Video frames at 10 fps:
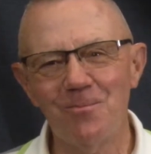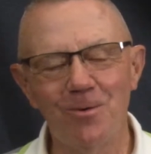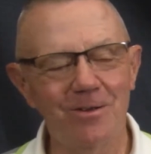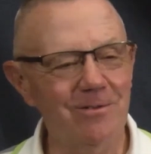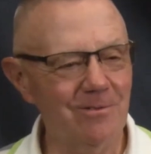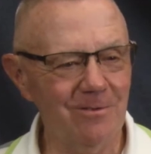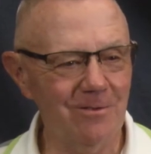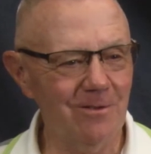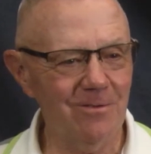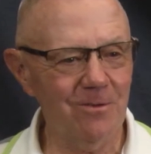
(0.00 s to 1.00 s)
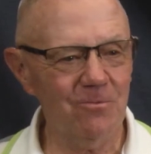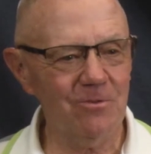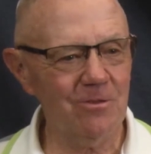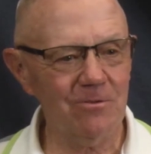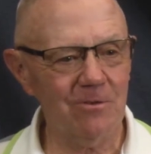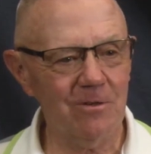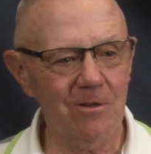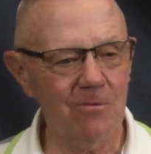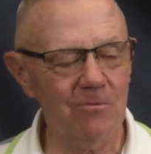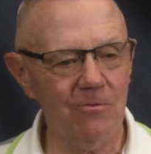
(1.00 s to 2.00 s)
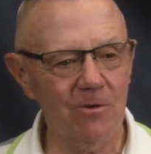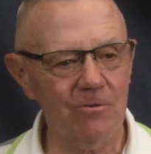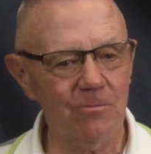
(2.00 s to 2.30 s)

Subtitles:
But it was just great. He was a very